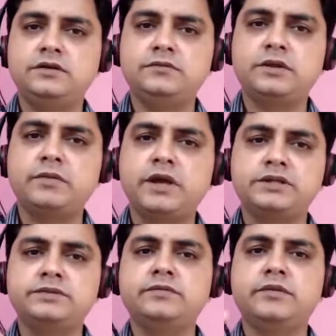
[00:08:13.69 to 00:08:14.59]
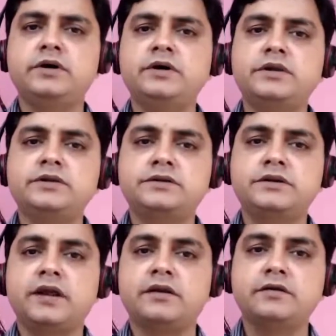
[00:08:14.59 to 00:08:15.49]
The maximum hurt is
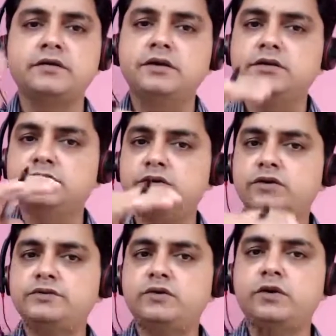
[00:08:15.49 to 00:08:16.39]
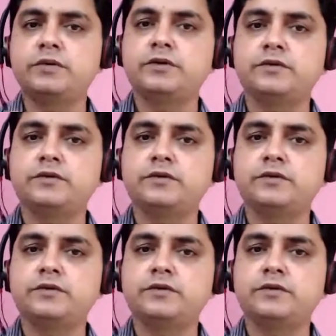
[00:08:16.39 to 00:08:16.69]
10, 0 is normal.